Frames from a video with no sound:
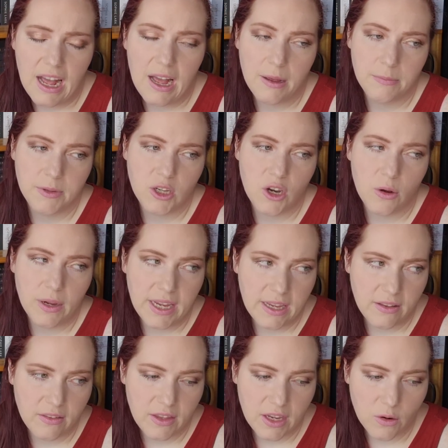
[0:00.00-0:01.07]
um, you know,
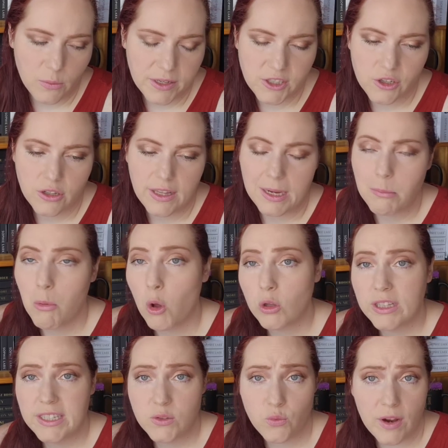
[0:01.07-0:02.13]
in the original, like
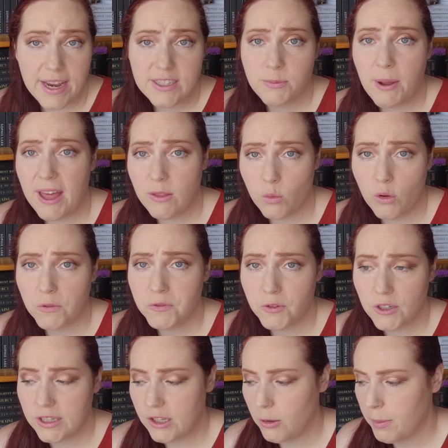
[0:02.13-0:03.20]
Mowgli is raised by the wolves
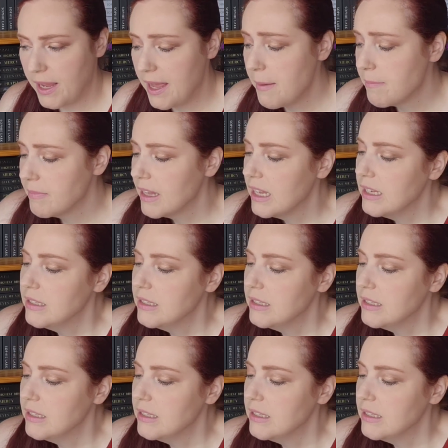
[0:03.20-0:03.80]
for a little bit